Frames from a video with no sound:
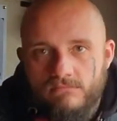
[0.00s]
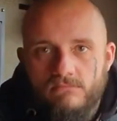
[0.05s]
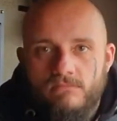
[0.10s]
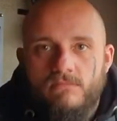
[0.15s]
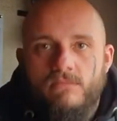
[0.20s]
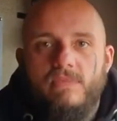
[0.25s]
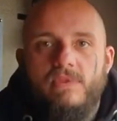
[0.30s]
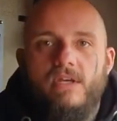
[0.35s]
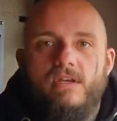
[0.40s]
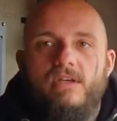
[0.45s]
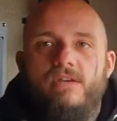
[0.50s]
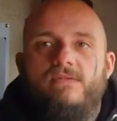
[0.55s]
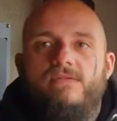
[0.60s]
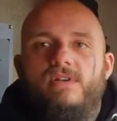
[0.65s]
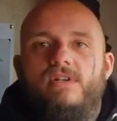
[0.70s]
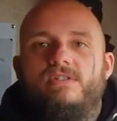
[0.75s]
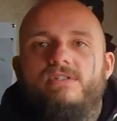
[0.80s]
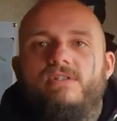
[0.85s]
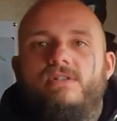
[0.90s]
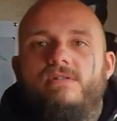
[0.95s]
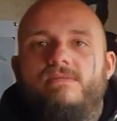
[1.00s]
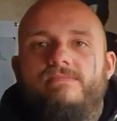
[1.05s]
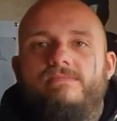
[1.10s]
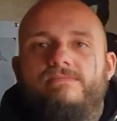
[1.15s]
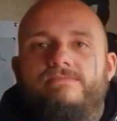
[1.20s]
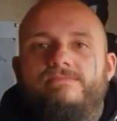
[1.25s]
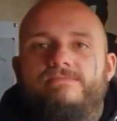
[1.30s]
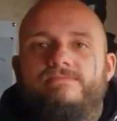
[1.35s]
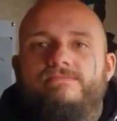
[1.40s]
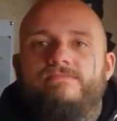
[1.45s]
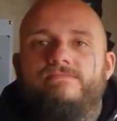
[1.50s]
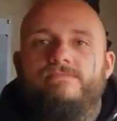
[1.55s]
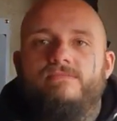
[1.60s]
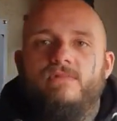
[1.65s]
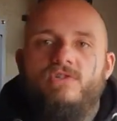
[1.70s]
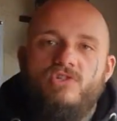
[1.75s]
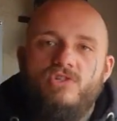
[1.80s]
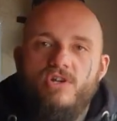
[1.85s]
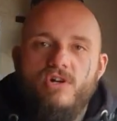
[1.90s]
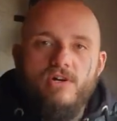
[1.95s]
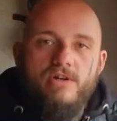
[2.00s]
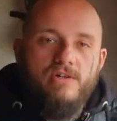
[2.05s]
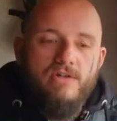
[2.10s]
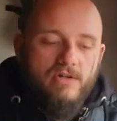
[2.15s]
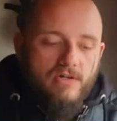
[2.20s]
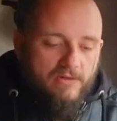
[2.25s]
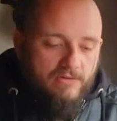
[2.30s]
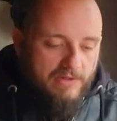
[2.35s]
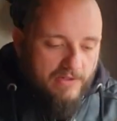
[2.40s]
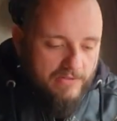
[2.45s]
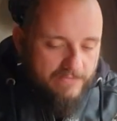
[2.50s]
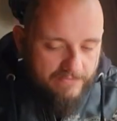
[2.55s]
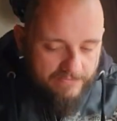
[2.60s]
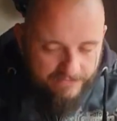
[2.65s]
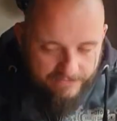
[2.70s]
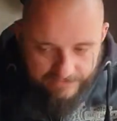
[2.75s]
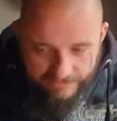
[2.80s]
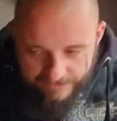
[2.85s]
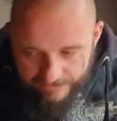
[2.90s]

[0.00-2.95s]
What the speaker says: Thank you for listening. Sign on.